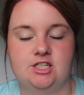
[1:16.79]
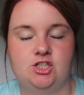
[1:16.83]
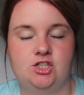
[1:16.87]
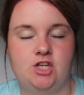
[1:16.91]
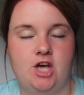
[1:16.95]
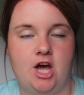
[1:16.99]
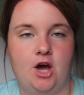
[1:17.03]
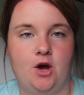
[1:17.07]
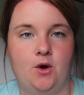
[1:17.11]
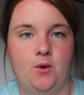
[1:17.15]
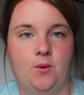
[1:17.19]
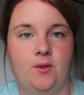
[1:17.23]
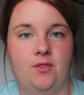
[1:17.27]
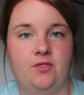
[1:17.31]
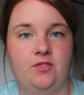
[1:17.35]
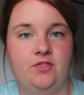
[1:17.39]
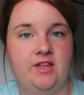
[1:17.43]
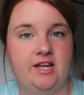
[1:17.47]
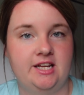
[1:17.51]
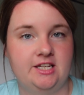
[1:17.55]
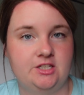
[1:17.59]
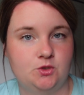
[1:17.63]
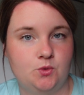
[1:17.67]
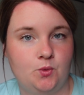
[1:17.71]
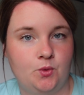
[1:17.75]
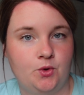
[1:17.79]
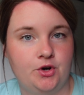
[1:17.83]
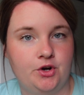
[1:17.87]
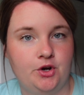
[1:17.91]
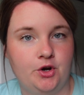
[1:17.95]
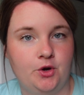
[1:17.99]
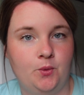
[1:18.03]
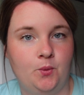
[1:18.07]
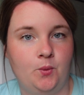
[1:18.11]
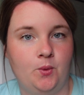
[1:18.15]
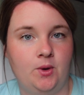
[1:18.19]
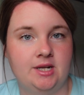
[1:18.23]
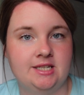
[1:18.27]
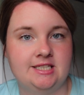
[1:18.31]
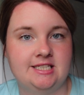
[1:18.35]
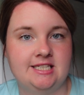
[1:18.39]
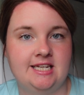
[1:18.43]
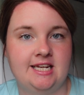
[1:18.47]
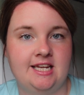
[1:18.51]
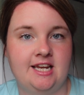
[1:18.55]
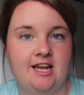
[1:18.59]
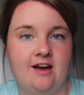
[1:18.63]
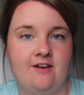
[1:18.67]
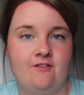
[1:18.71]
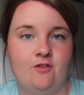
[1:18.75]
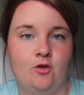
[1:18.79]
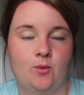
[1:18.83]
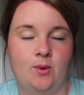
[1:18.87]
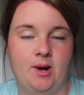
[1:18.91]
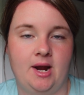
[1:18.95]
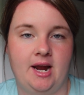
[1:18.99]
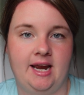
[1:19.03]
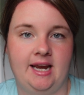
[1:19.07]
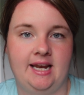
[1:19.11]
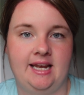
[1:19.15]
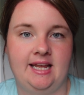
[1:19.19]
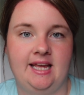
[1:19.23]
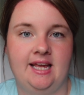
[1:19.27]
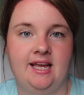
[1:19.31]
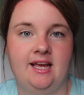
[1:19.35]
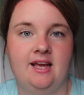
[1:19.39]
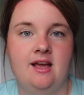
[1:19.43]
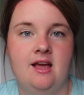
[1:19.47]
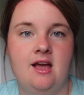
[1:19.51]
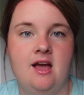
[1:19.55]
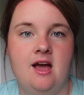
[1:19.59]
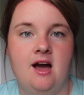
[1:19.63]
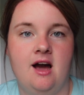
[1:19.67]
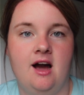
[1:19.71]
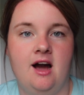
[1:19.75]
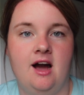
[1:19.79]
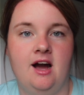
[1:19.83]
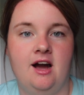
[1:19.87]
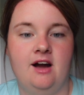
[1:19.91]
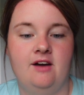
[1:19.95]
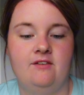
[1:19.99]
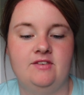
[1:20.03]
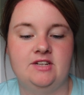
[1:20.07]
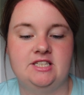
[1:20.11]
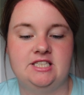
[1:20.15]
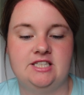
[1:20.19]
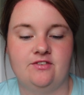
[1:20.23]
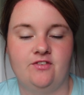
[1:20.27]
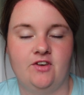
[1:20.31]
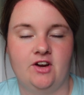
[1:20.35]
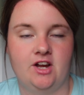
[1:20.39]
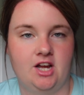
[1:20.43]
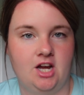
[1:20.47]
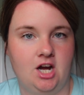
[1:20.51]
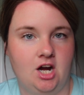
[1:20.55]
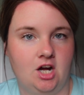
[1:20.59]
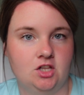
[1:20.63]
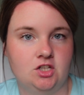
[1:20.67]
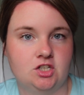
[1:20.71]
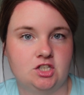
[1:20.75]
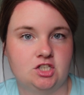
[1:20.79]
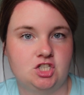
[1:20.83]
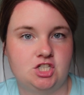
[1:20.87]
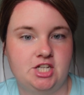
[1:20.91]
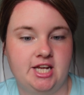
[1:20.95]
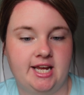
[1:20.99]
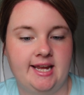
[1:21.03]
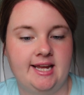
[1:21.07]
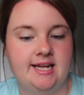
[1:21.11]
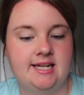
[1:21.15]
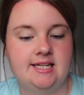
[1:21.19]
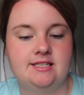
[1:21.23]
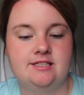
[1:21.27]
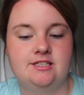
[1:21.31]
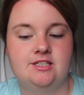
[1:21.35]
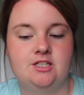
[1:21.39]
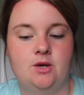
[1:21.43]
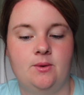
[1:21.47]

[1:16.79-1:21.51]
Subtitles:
So this order wanted a variety of different colored chickens.